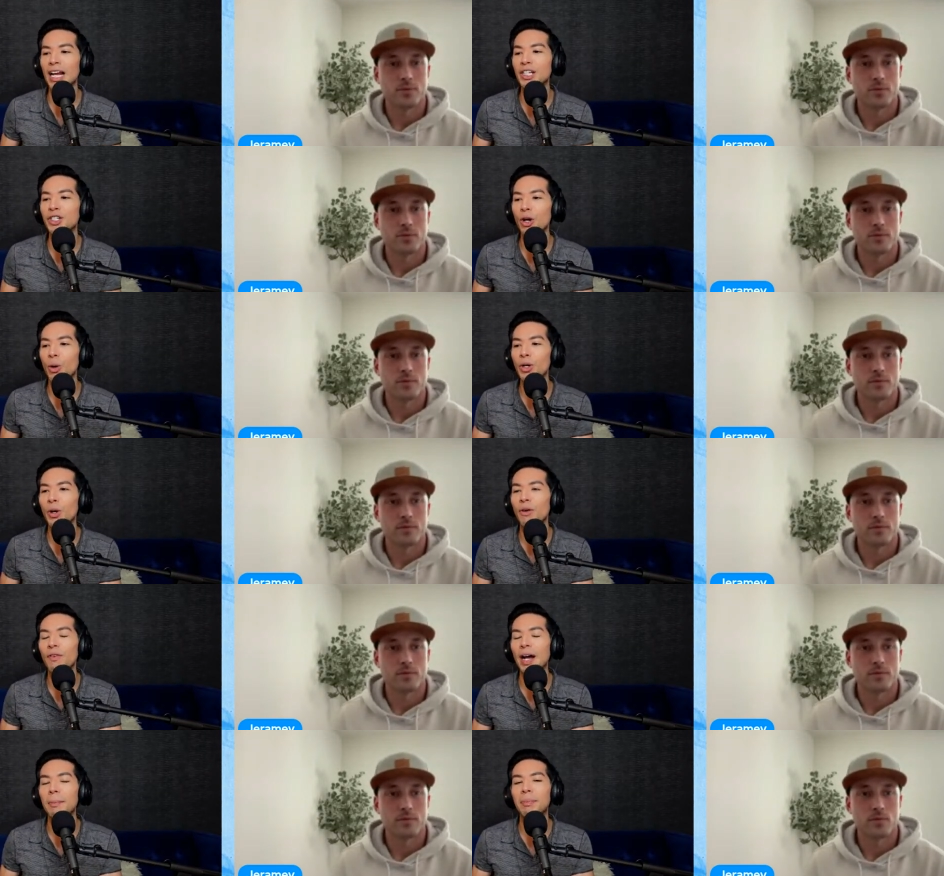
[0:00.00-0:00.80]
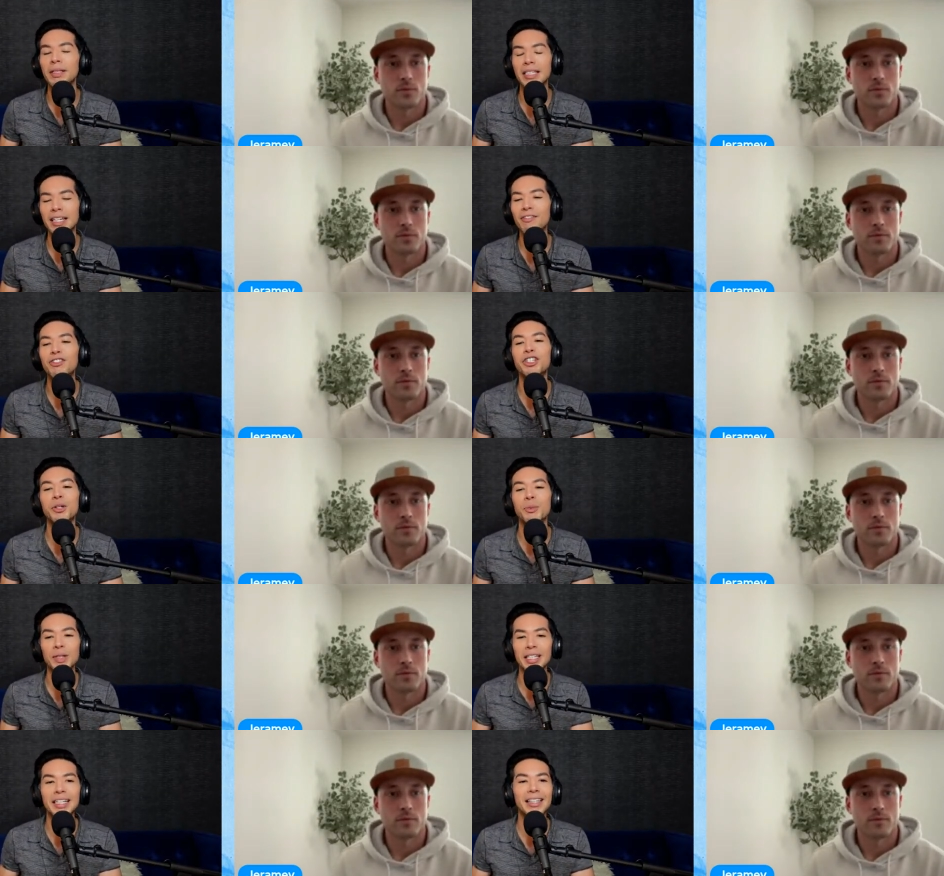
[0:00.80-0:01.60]
Speaker 1: I don't know if I believe she
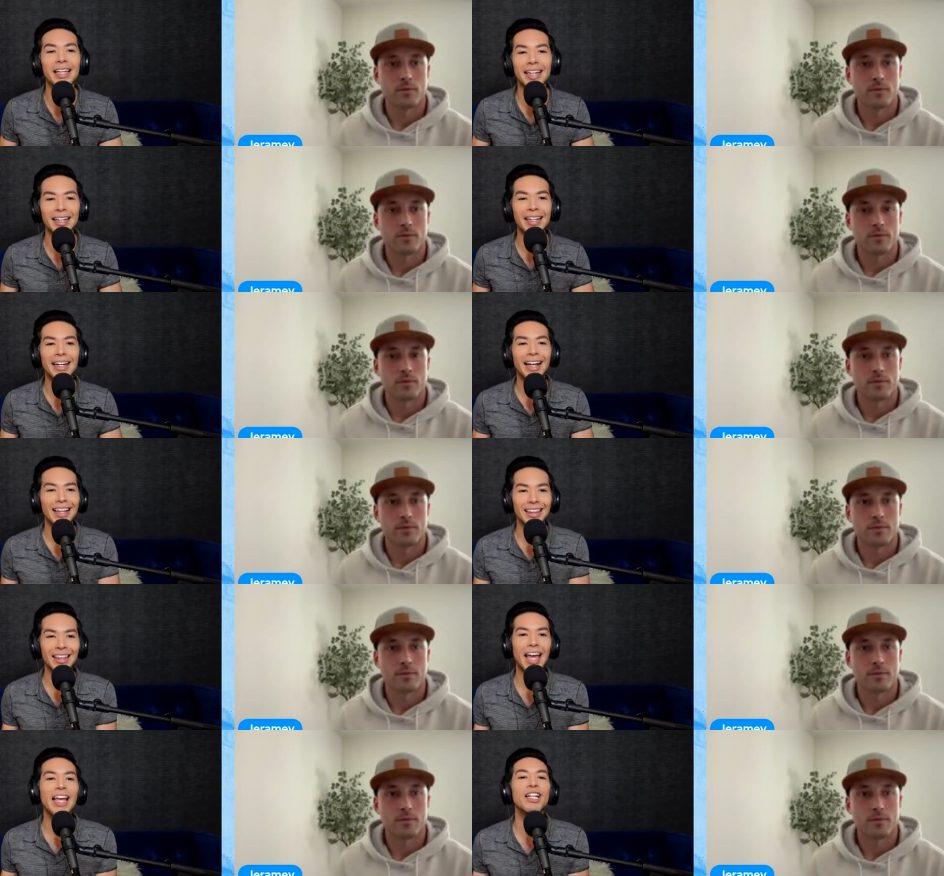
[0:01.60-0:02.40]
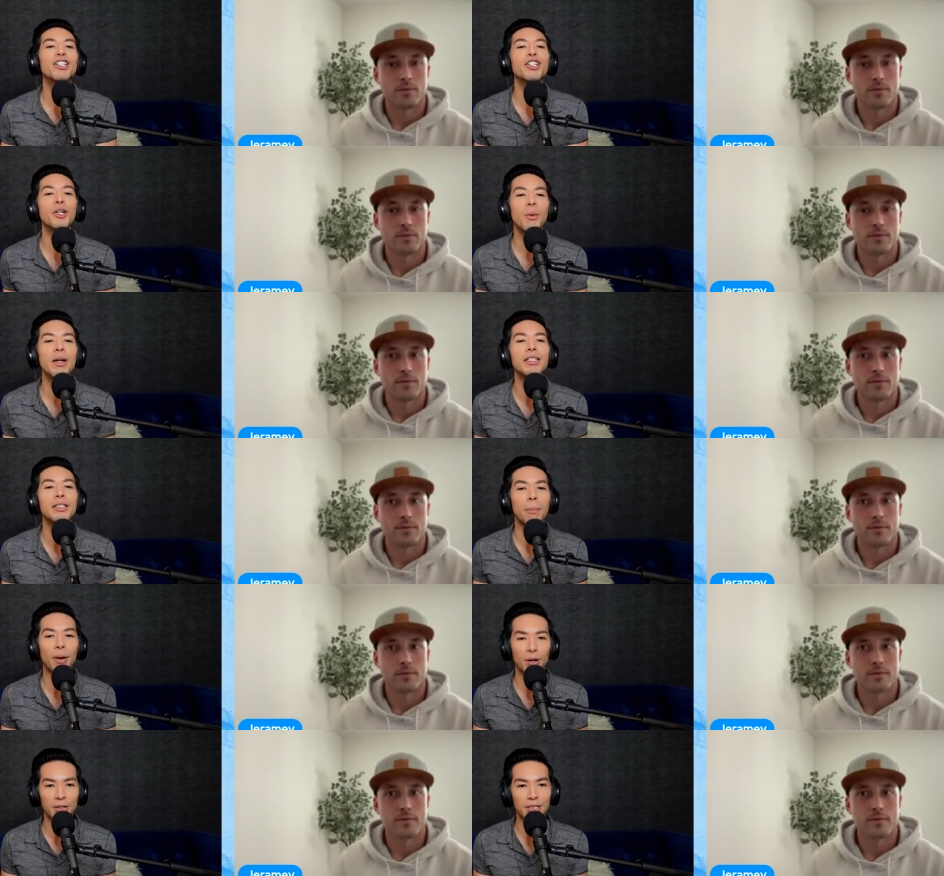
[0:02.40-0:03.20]
really like liked you as a
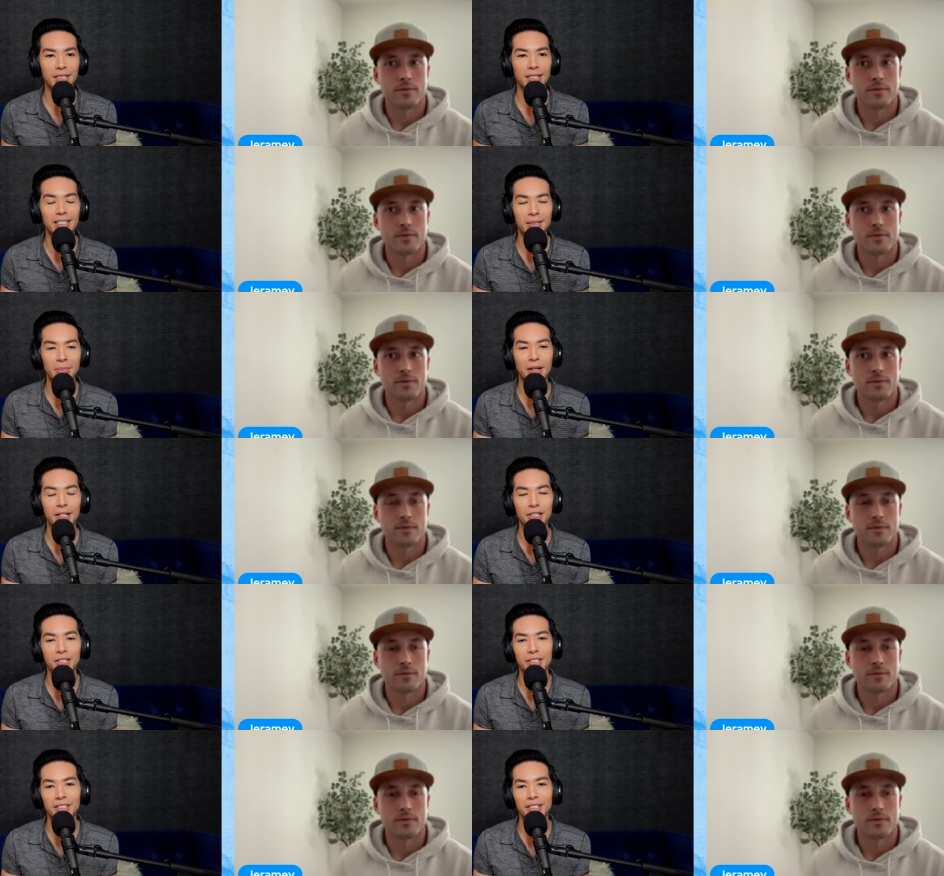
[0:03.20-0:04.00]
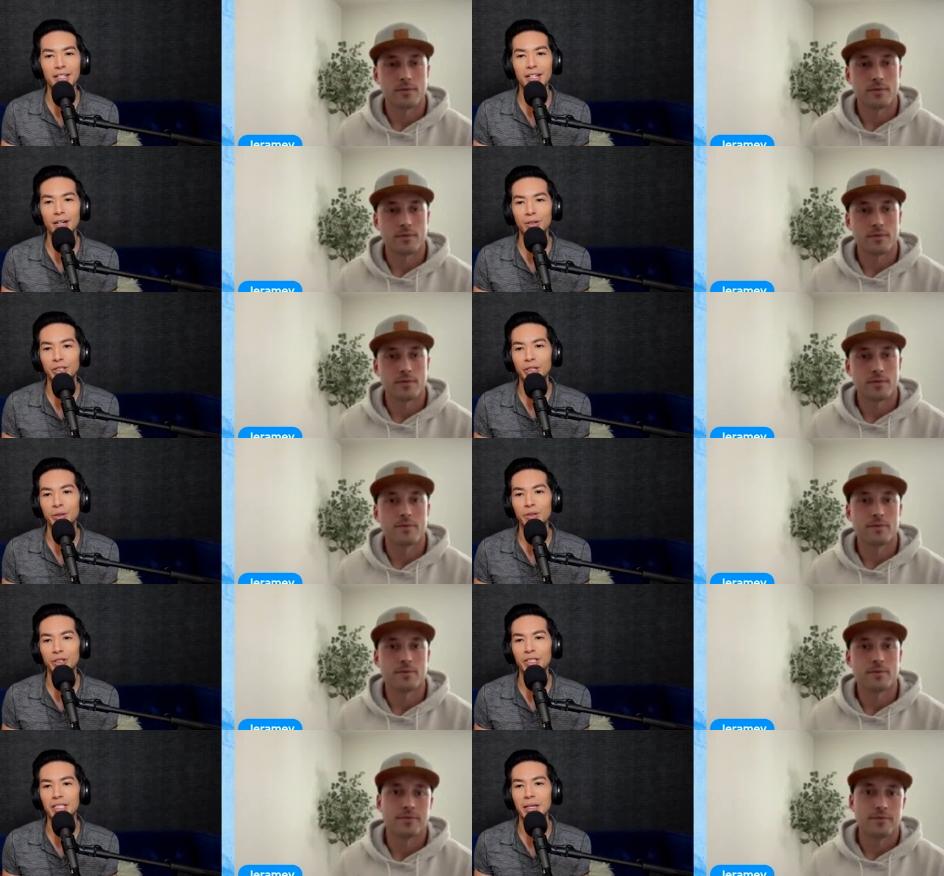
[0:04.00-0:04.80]
person as much as you know she
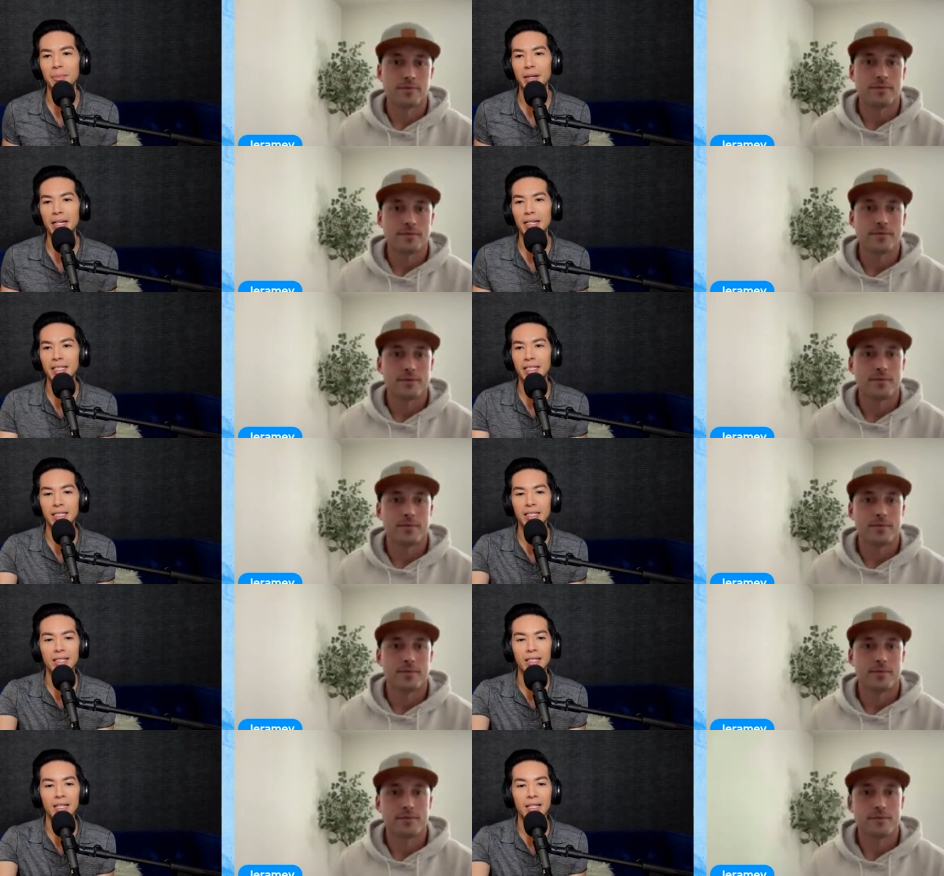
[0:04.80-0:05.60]
was just committed to